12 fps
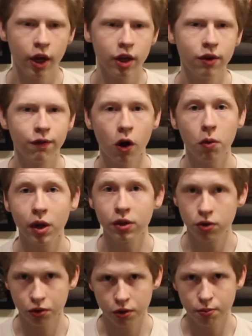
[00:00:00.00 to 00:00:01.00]
You can follow me on
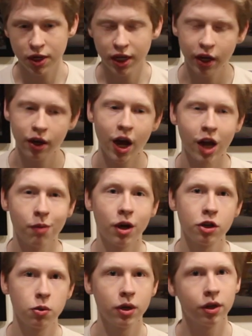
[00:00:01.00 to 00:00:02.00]
social media. I am
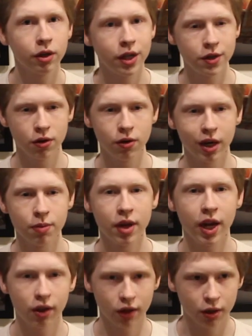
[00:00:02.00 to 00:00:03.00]
on Twitter, Instagram,
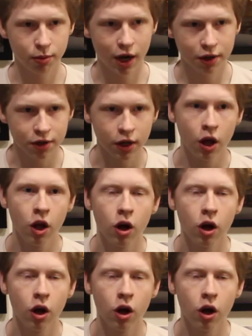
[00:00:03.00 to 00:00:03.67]
and Letterboxd.